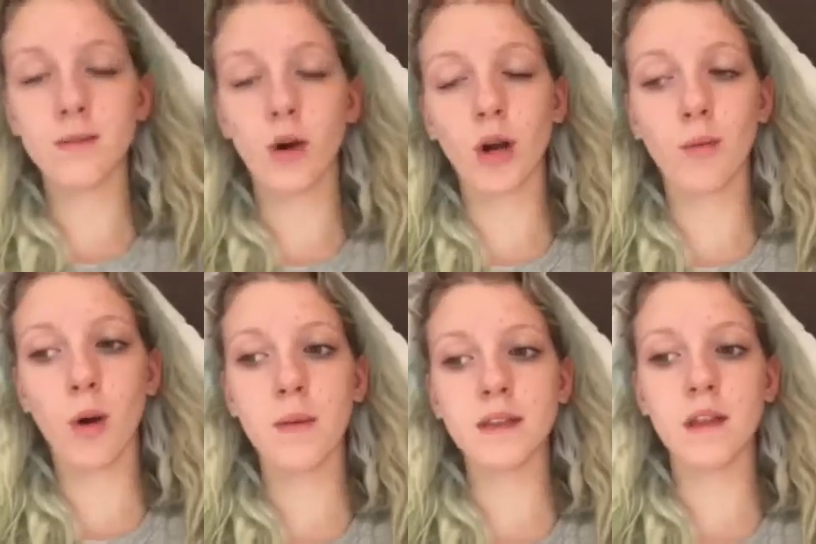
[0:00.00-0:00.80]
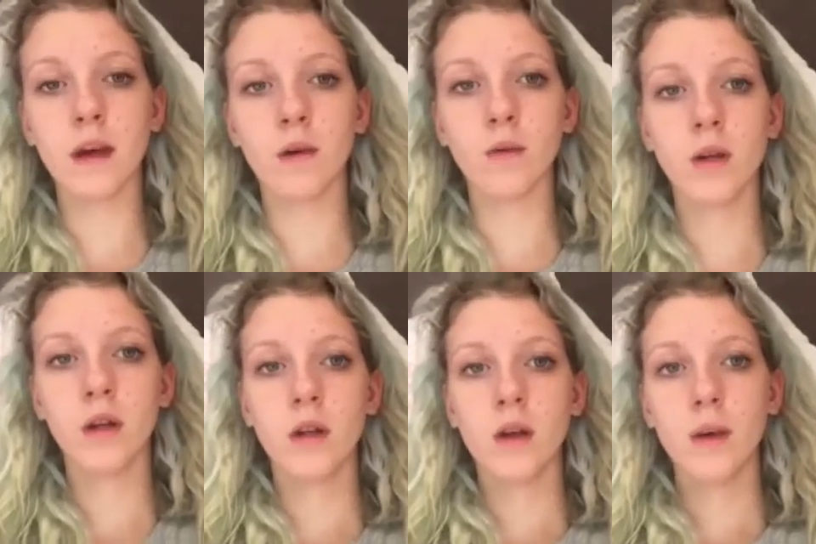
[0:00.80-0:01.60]
I'm not going to promise that they'll
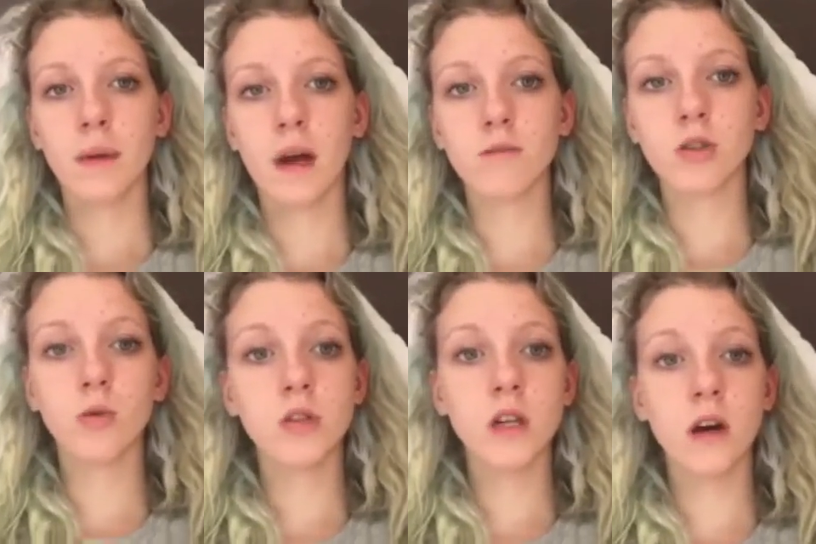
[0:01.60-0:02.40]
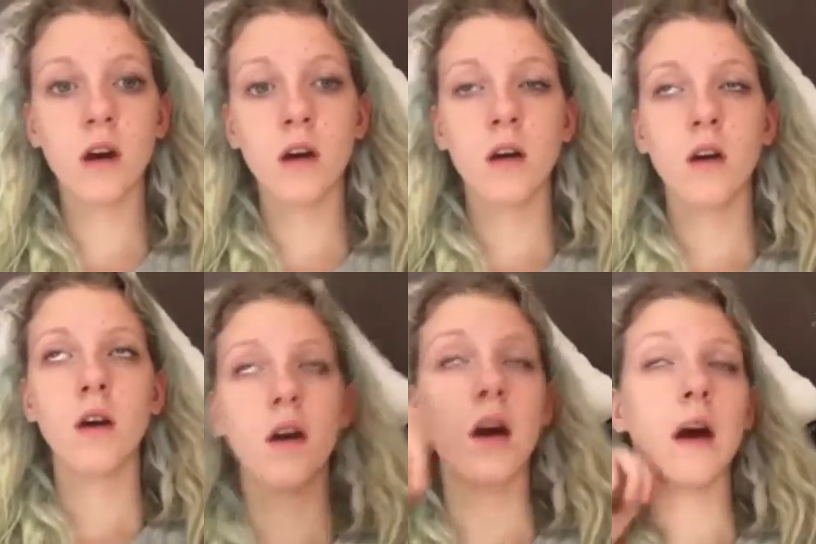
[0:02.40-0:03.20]
become shorter,
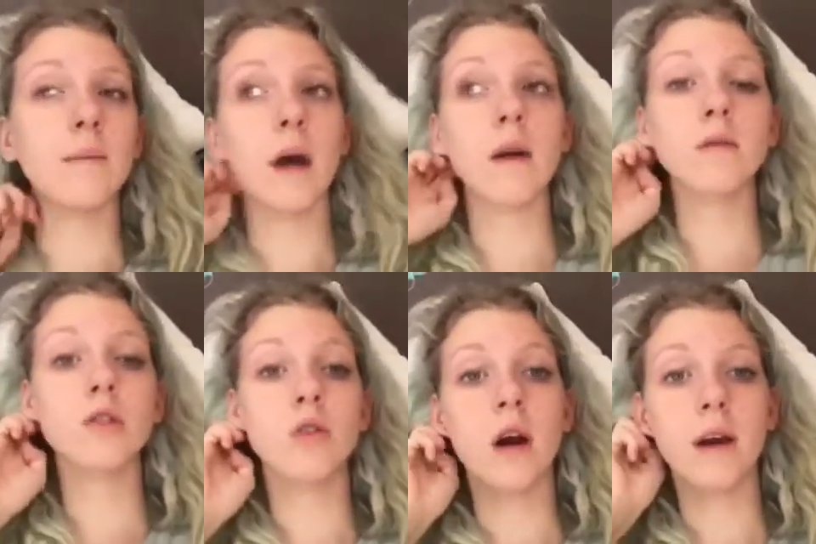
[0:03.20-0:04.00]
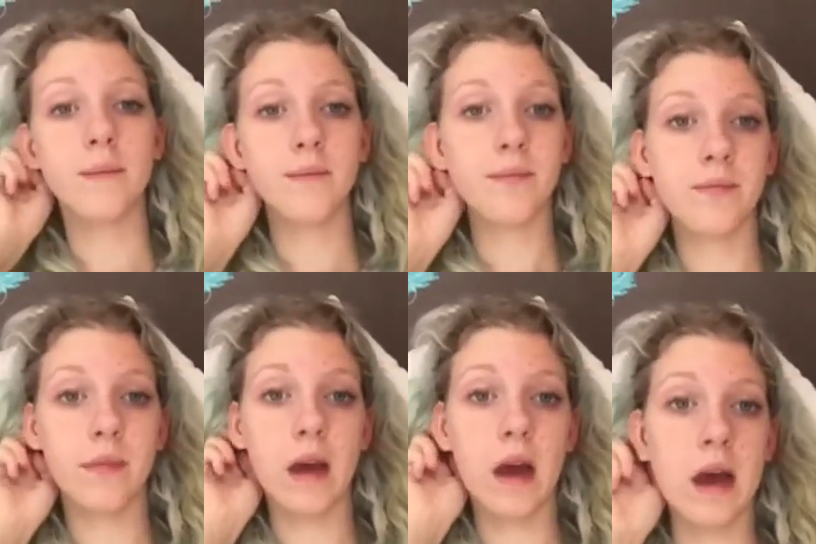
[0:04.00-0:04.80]
but I will try,
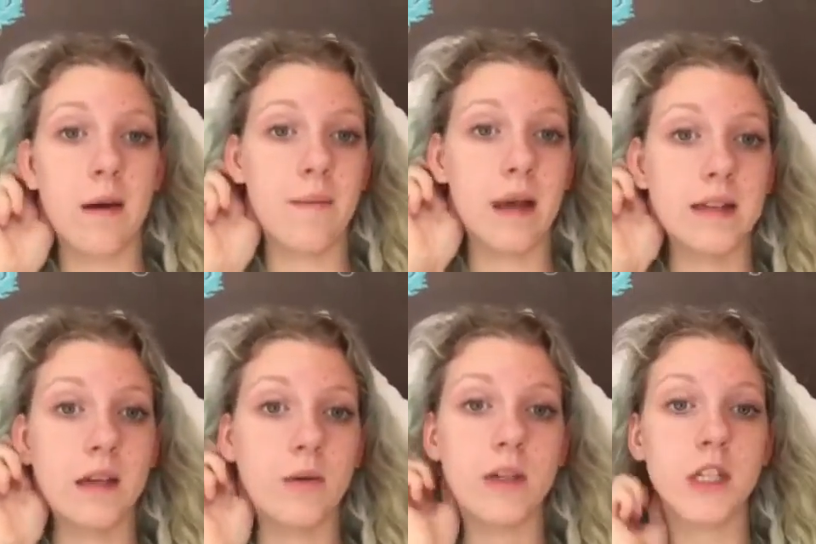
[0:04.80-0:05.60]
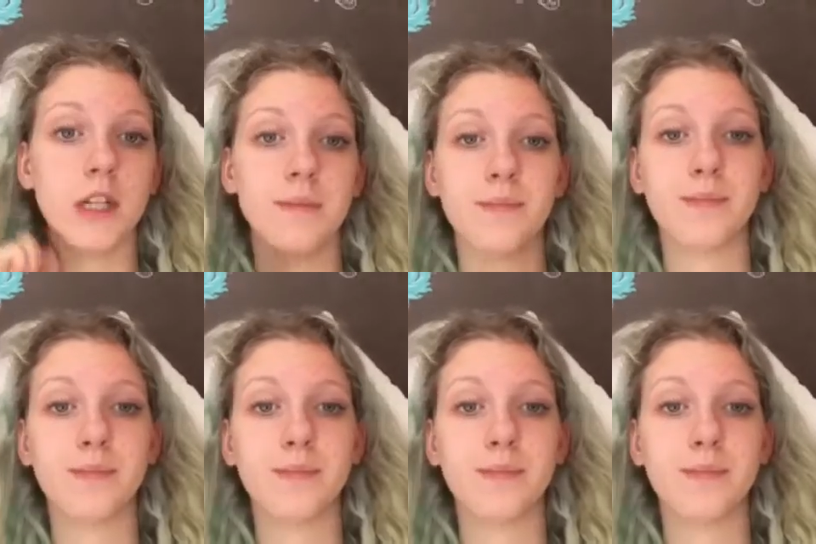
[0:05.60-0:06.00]
as I always do.